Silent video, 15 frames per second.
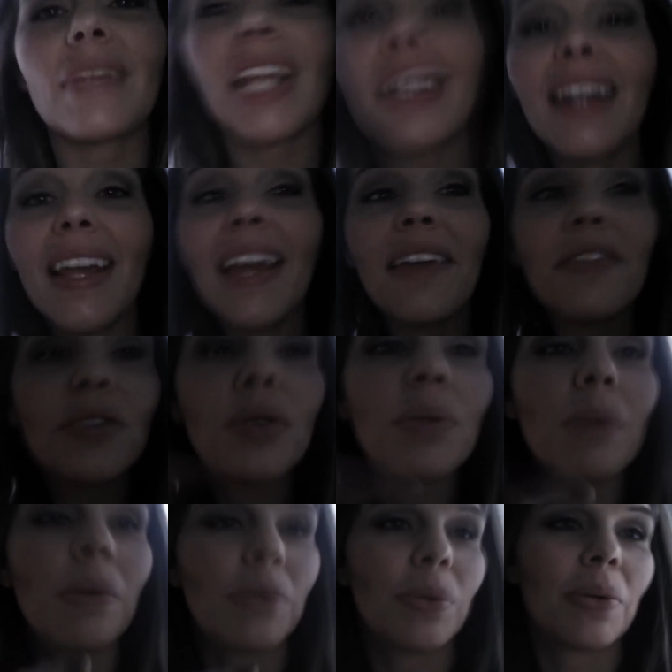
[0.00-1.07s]
And I have to
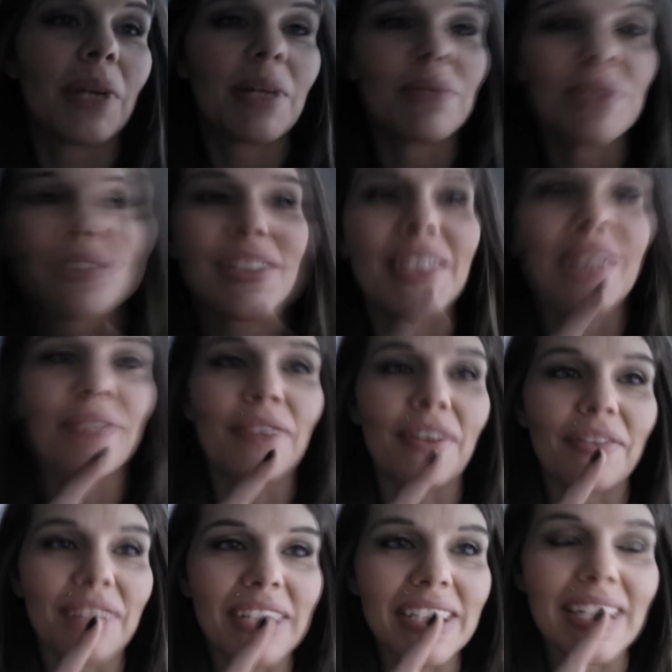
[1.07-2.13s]
remember when I'm using the
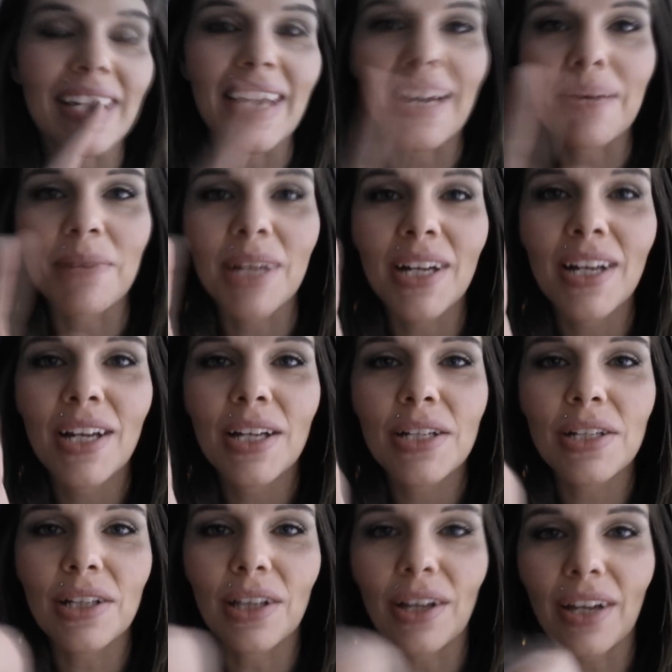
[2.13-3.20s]
front-facing camera
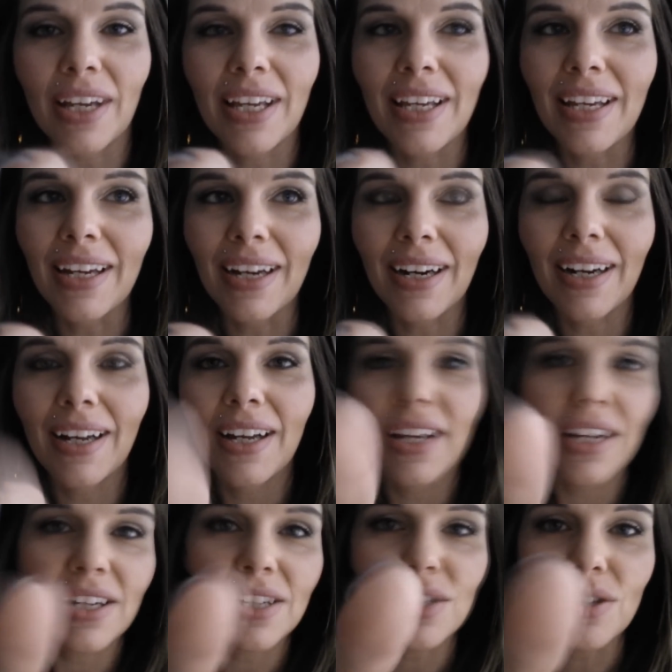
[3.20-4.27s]
to look here,
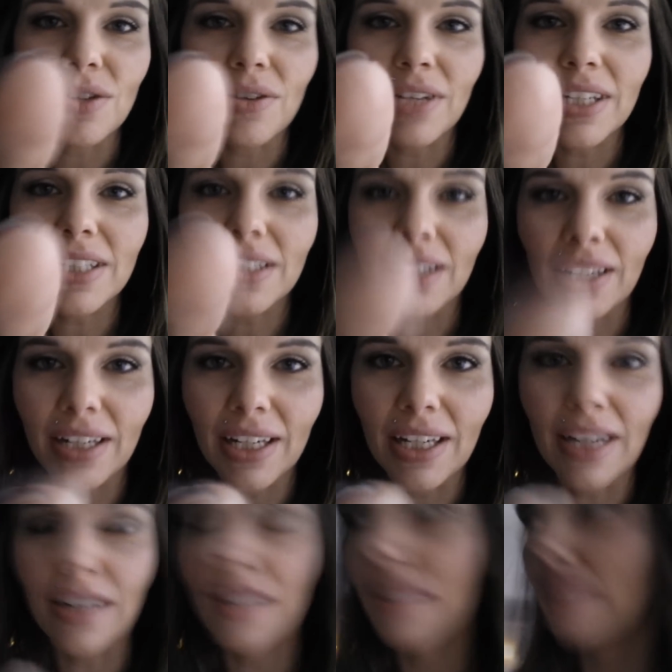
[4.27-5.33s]
because you guys are
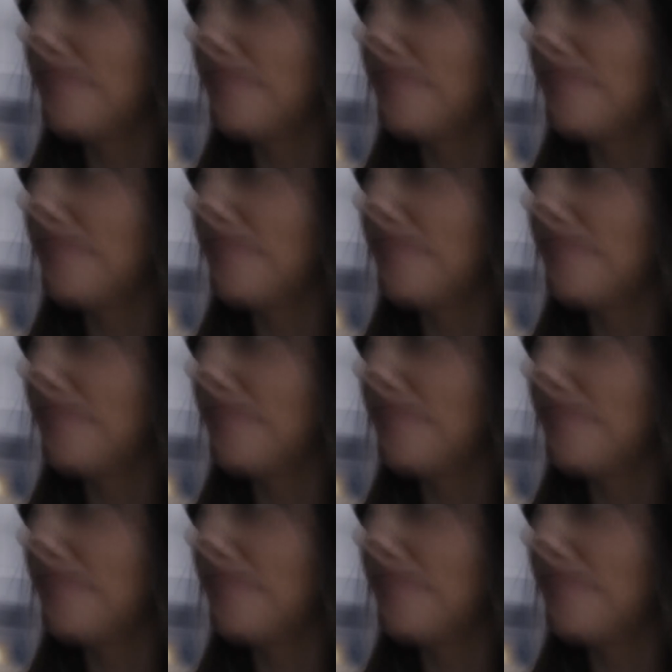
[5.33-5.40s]
here.